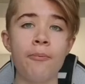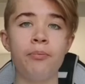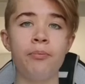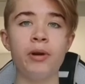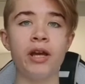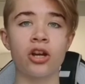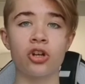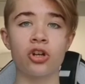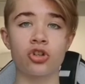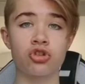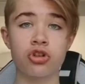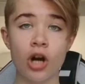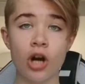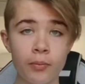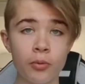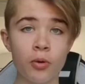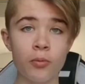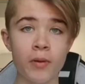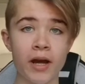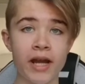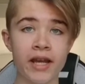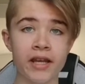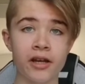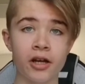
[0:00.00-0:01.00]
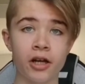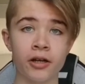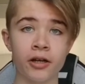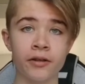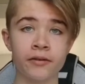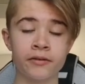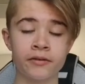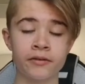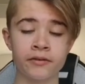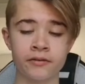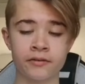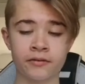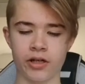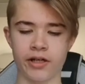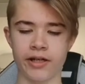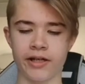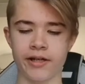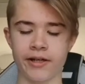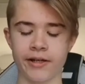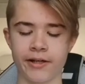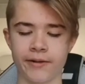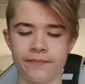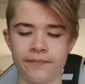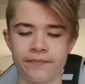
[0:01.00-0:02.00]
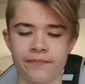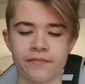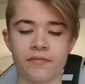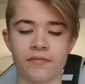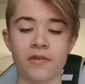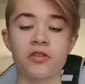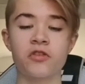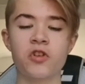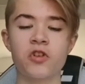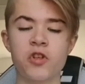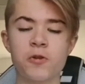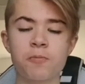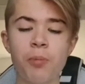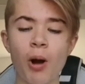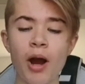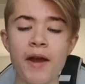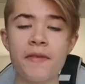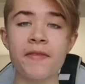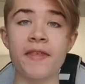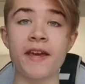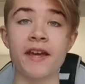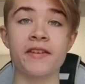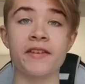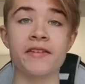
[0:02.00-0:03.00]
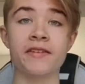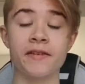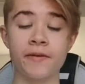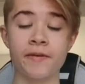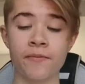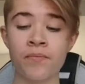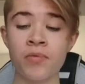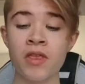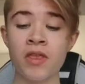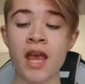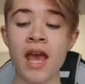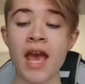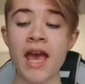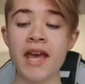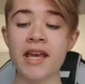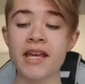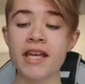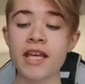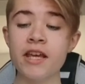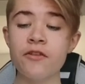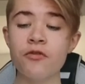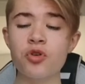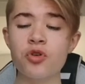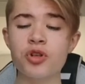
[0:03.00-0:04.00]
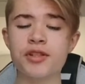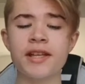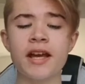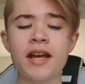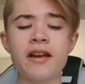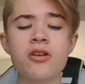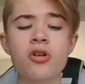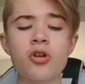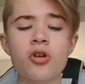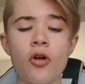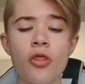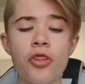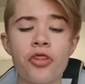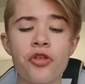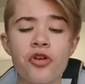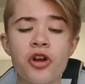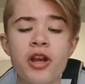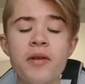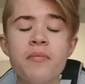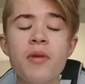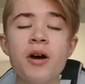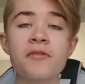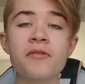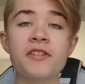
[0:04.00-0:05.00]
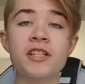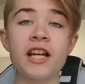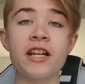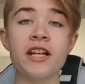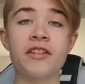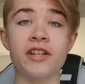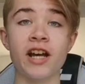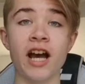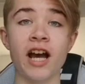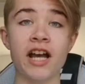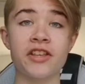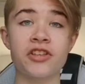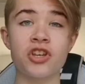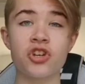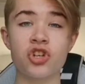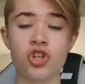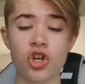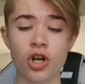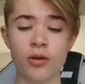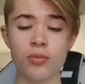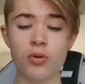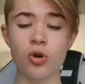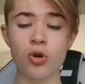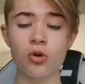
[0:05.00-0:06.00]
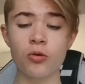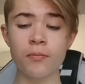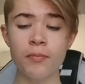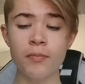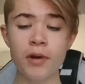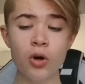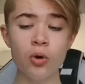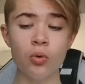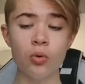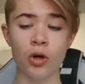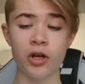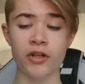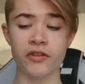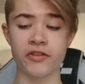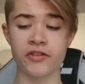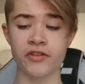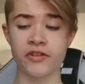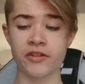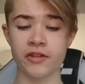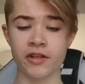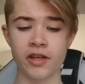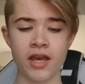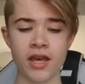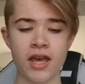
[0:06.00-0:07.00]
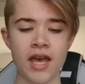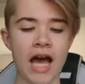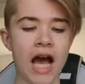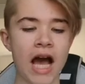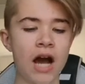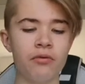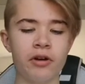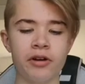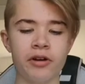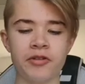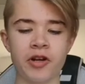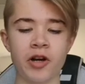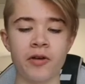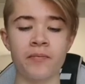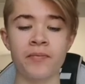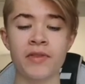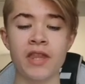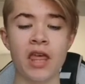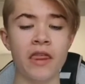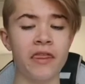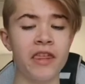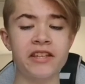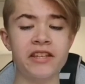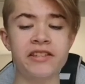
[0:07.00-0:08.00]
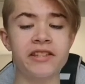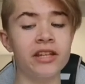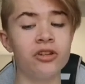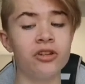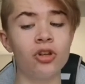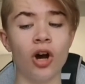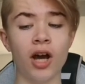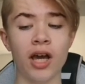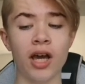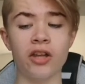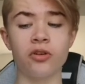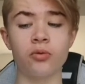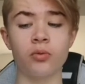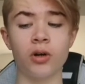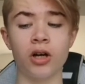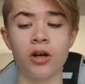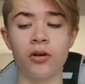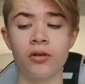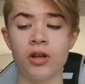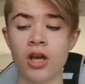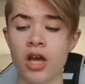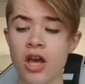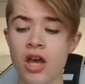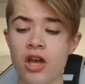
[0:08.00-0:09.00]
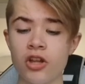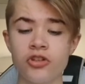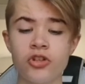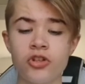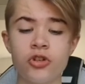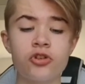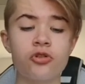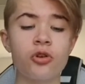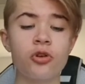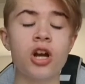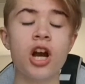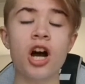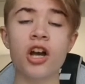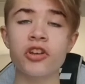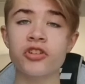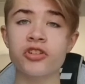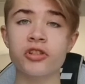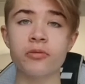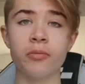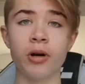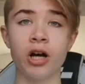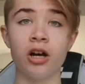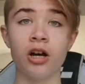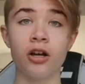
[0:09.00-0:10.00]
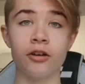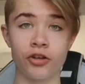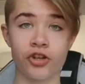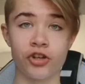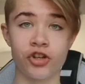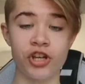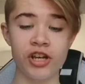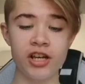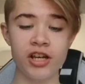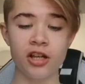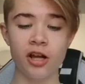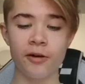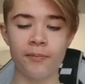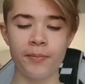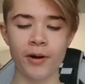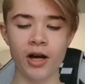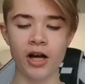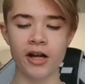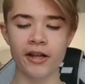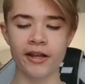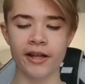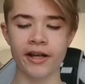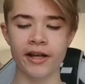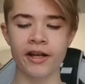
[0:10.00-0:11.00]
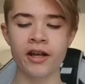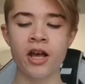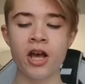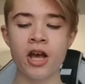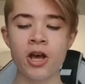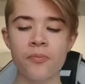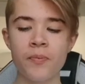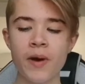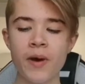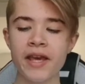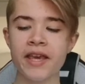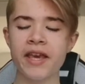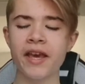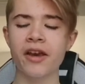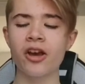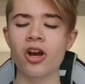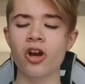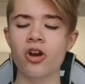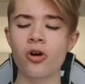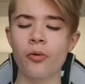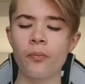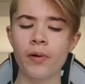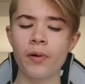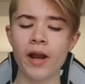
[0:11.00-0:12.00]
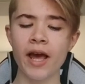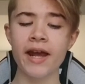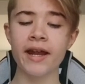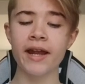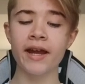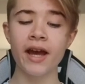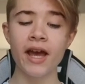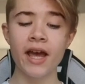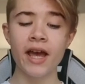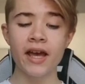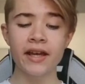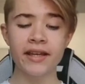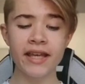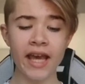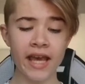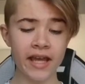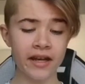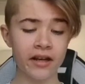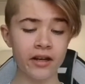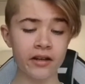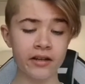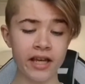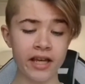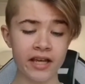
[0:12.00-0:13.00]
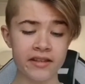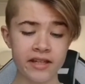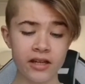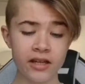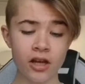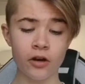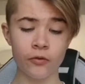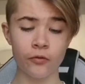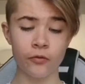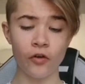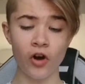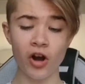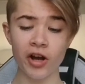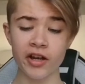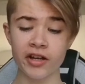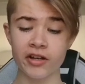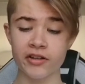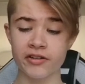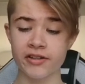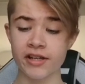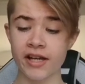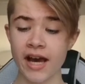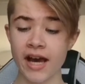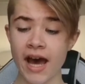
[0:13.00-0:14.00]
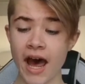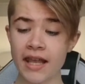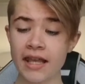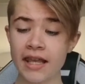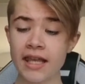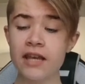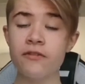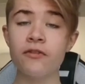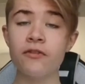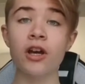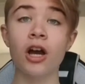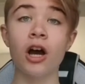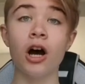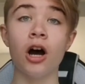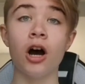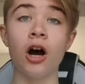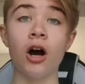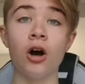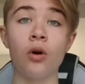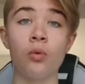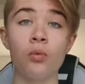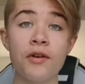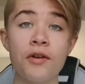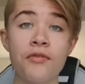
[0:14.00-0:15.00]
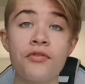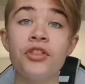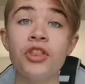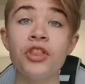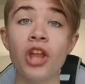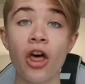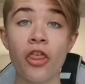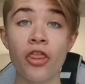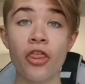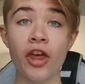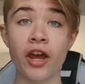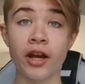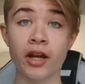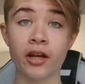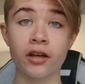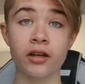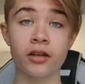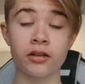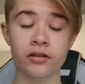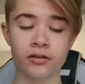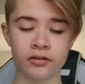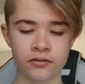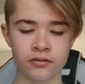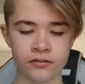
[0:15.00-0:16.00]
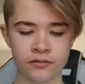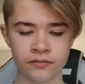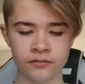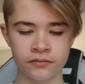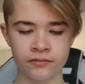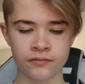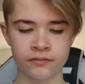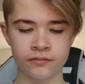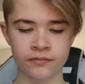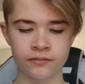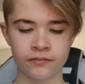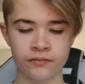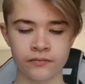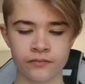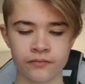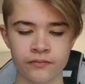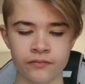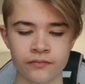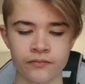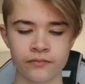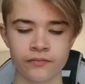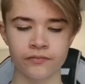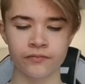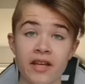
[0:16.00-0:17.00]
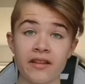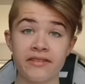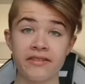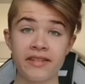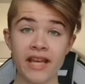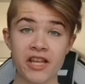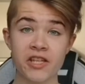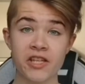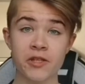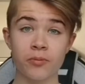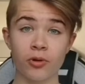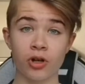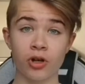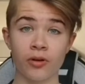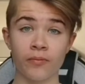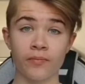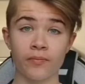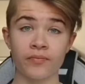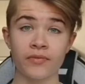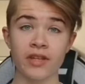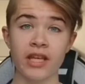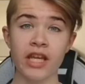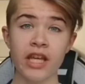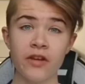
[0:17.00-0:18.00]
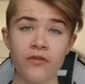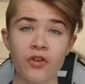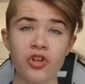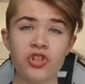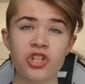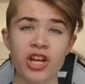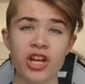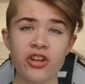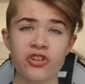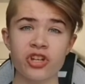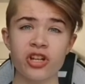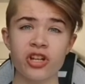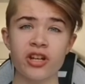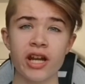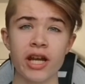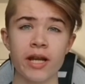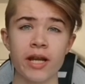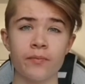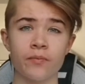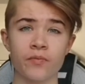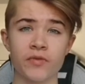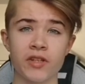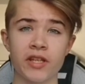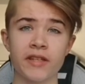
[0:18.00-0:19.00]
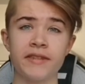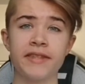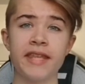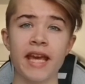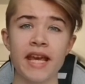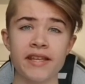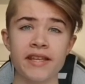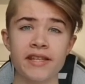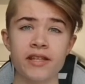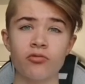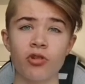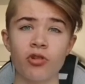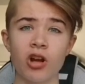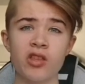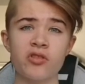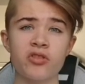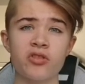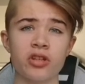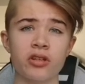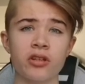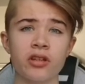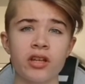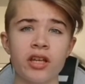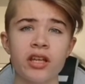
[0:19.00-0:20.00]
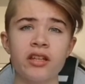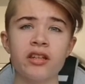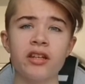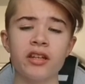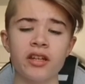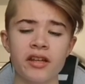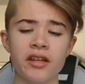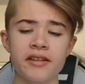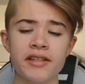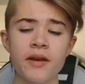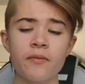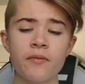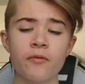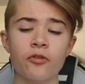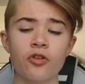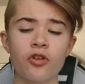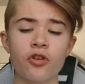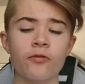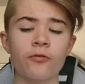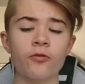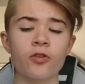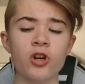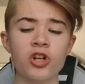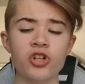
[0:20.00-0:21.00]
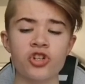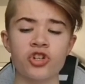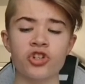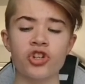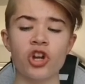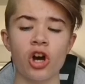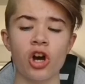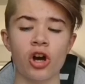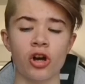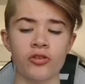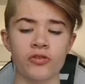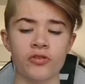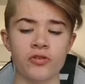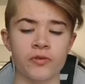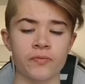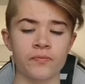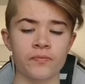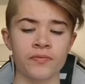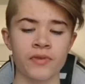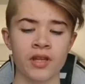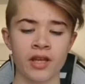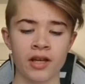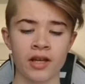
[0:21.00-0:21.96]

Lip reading: and being a troublemaker. Despite this, Eva was taken on 3 months later at a shop called Millward's. However, this did not end well, due to a customer, Sheila Burling, making a complaint, getting her fired, and leaving her with nothing. Desperate, Eva changed her name to Daisy Renton in an attempt for a fresh start.